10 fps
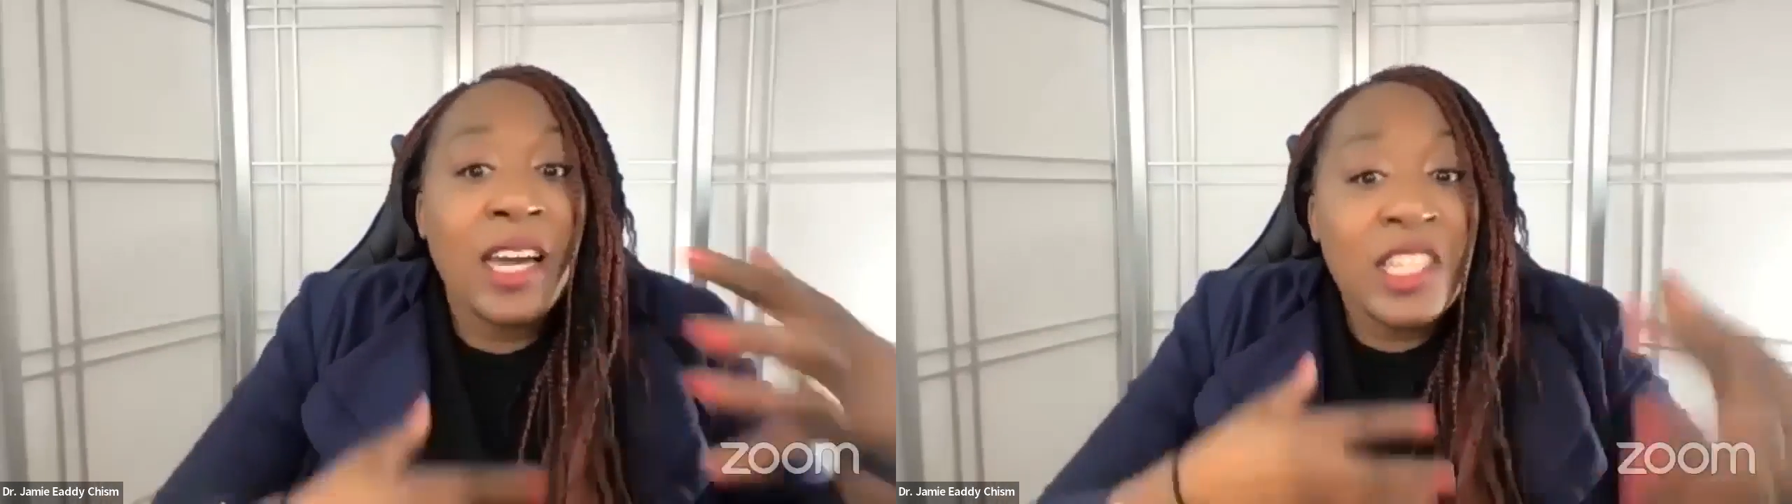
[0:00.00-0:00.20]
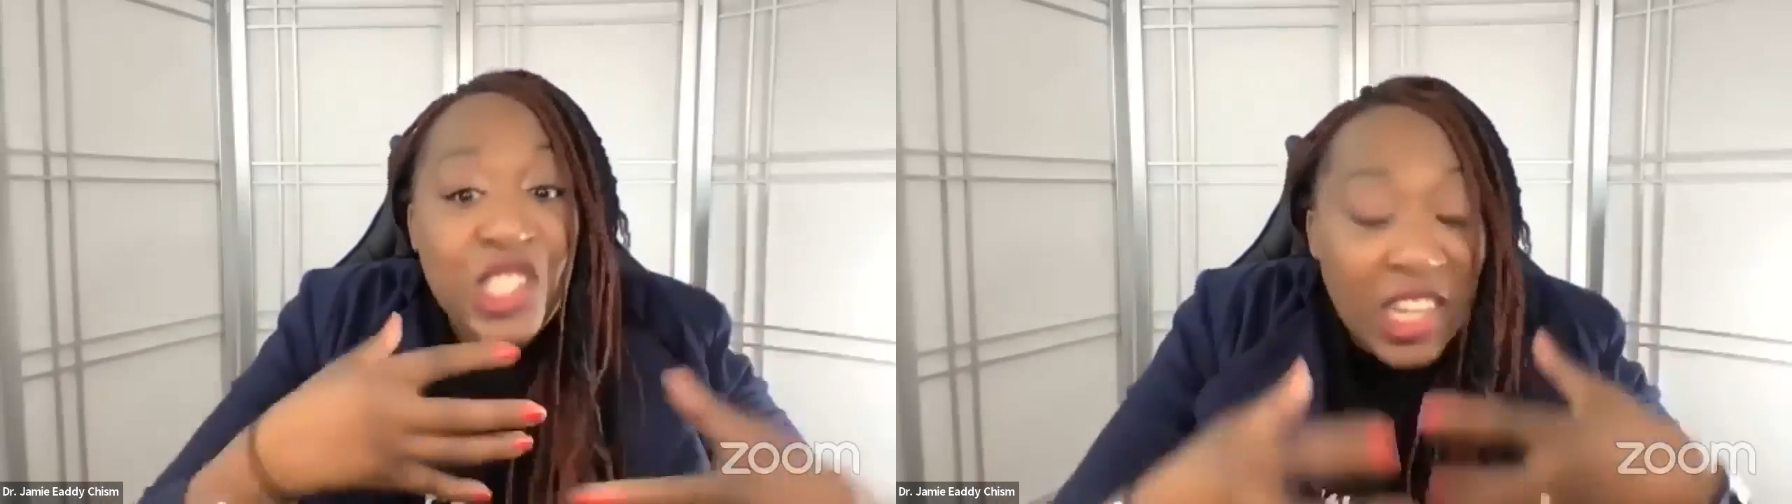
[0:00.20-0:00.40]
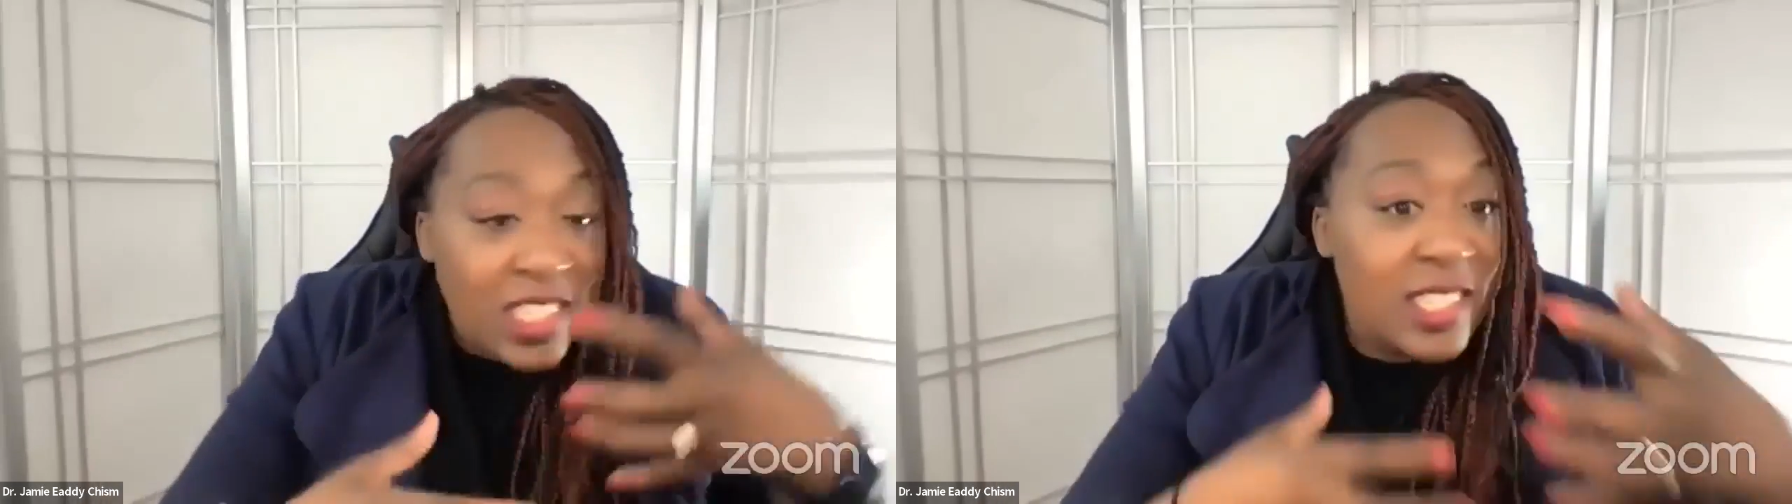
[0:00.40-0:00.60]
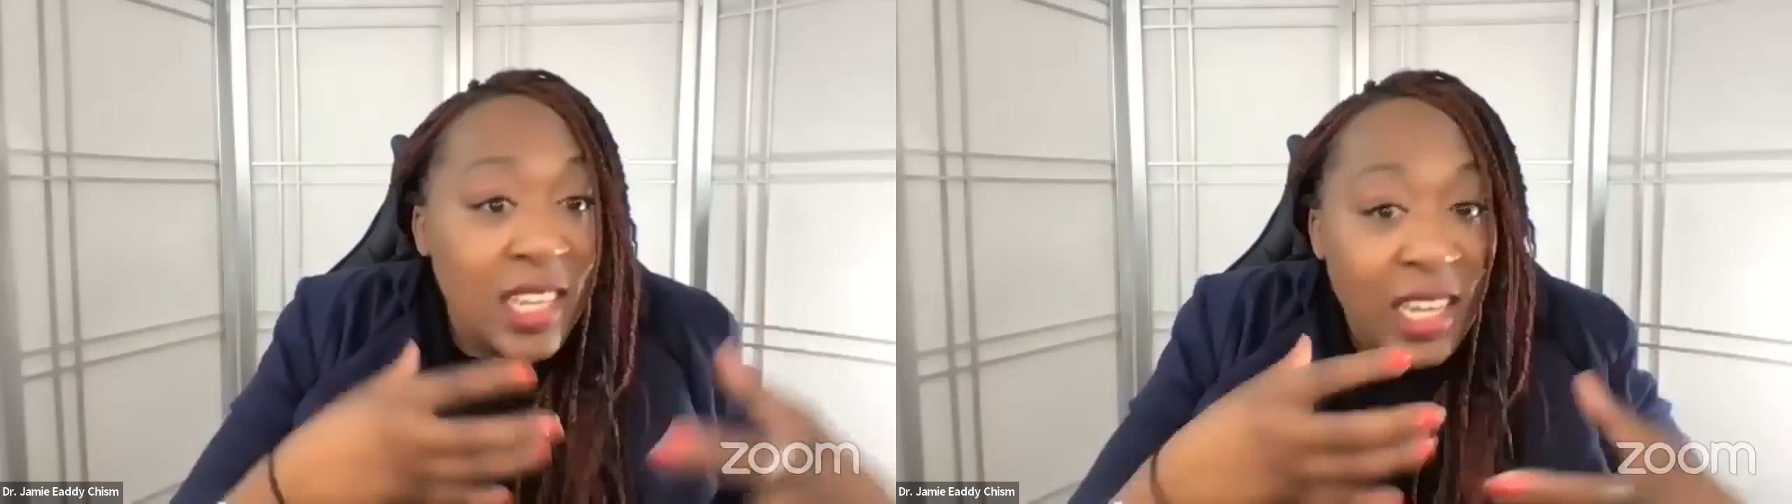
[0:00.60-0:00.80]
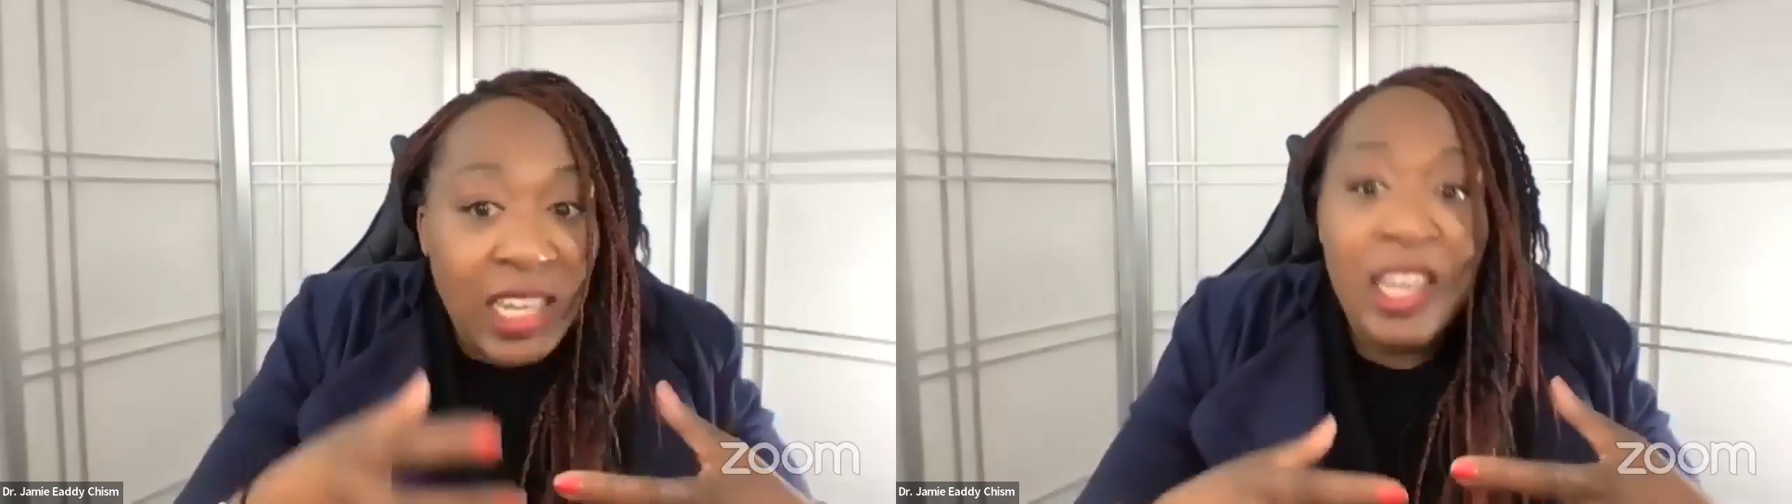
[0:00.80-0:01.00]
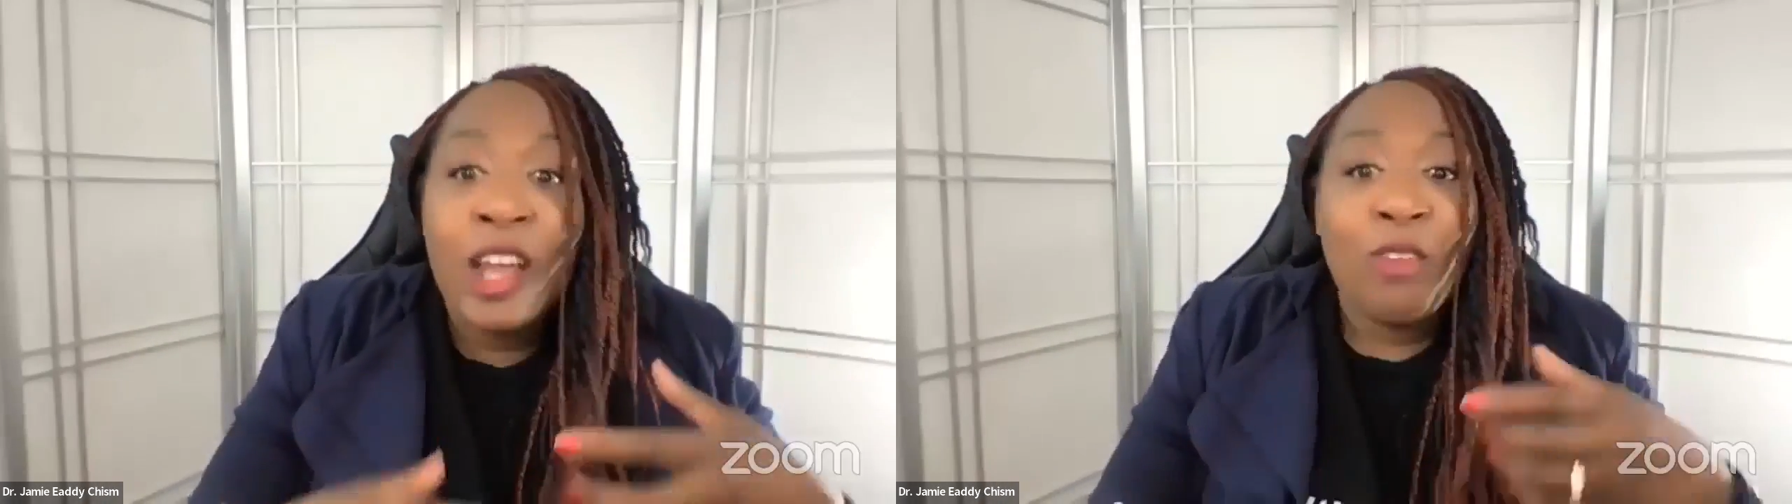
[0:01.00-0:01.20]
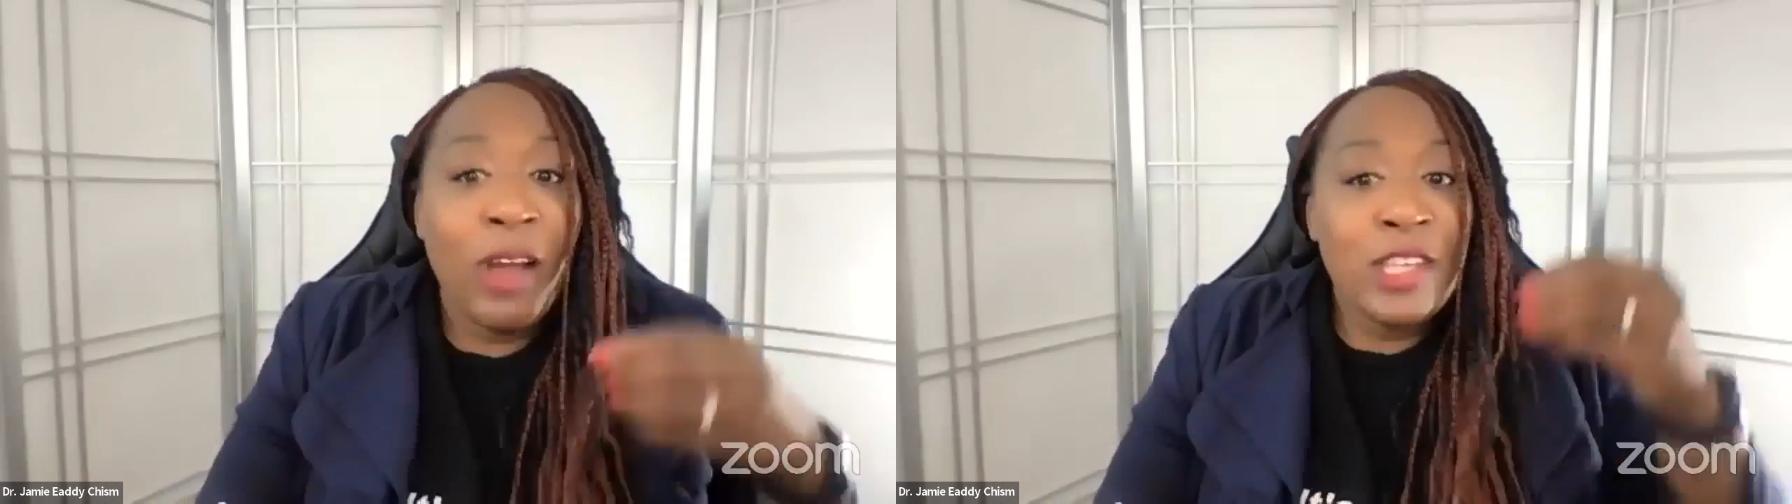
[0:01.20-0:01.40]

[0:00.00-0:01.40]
adjusting, right?